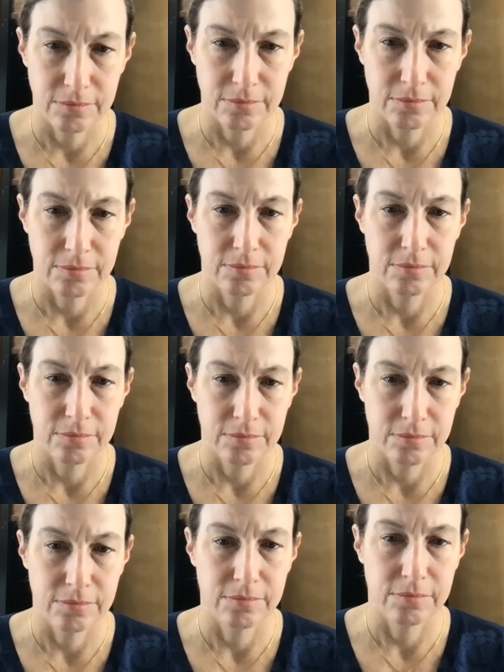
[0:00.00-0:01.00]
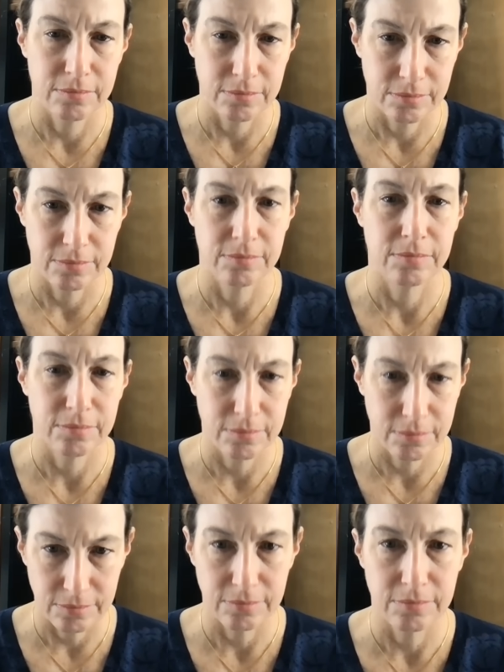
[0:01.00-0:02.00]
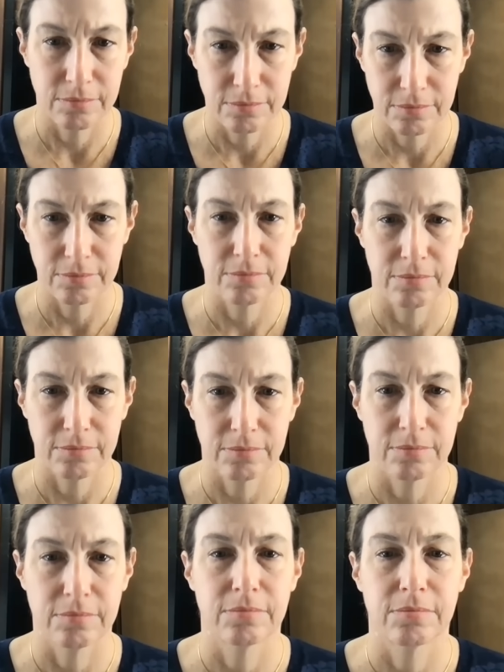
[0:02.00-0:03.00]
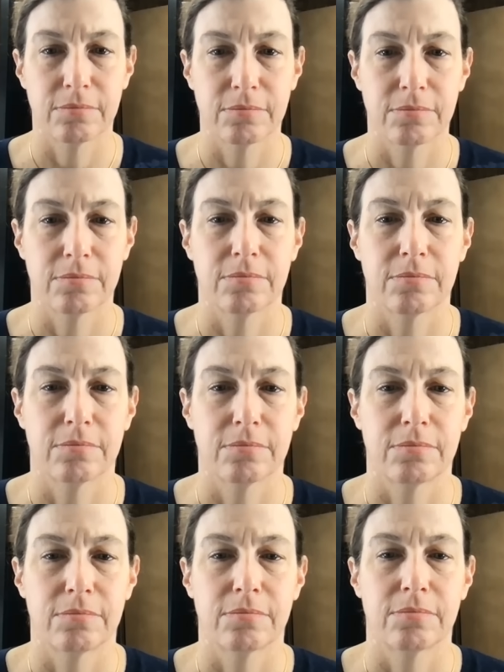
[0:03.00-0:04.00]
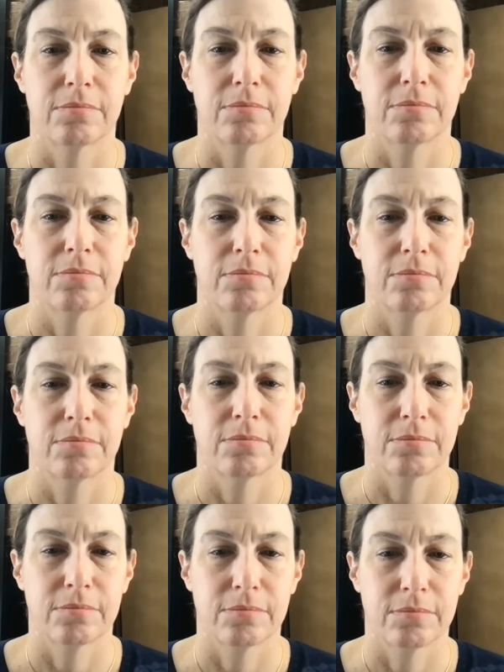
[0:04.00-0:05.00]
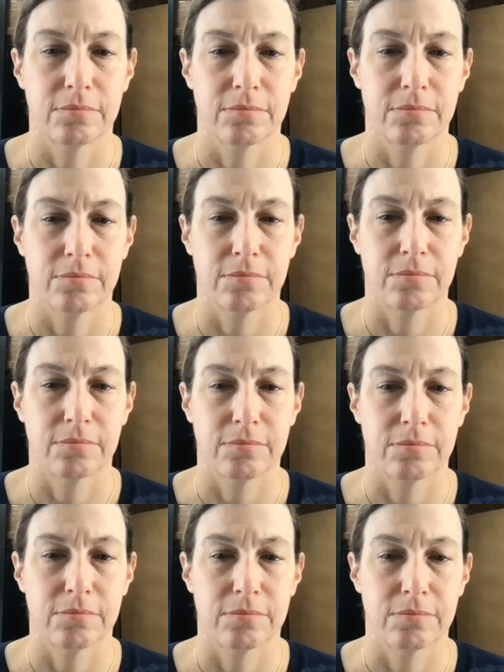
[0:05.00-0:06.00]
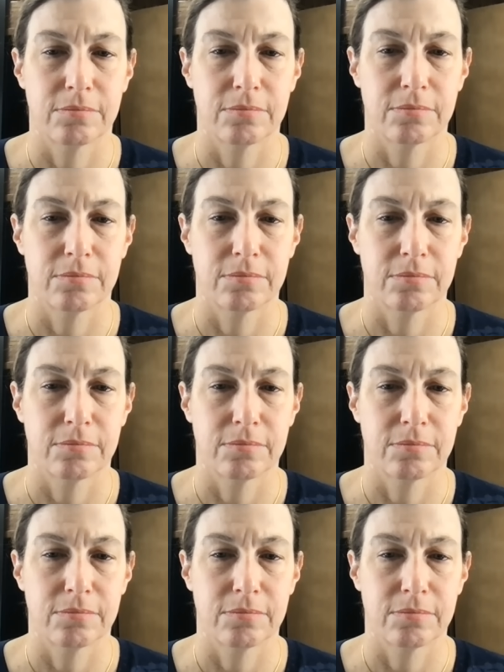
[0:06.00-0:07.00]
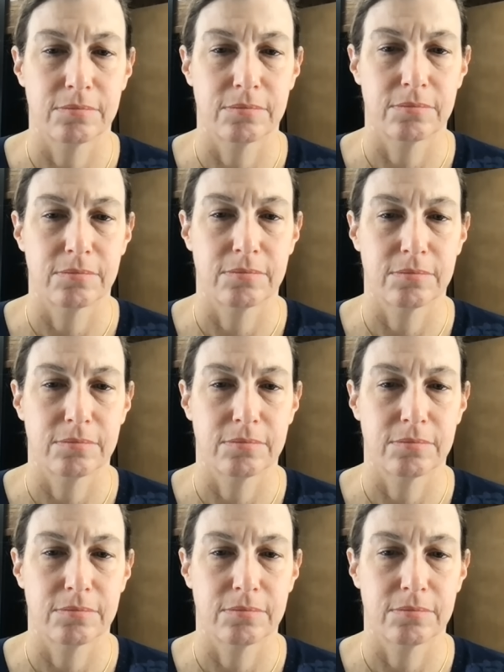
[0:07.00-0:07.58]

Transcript: (not speaking)